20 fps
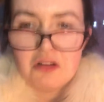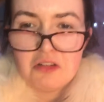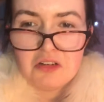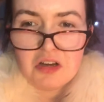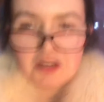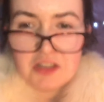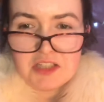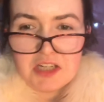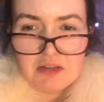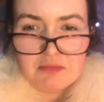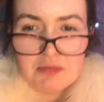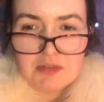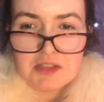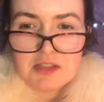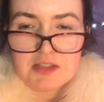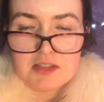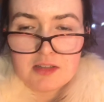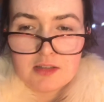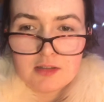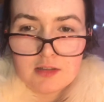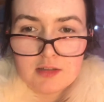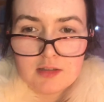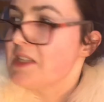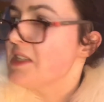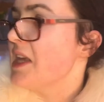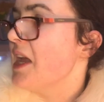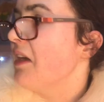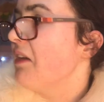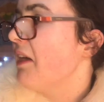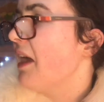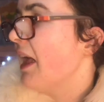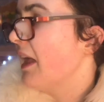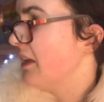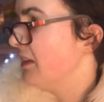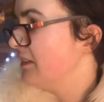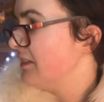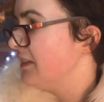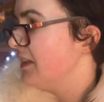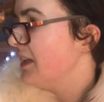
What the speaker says: Oh God help us. Sarah,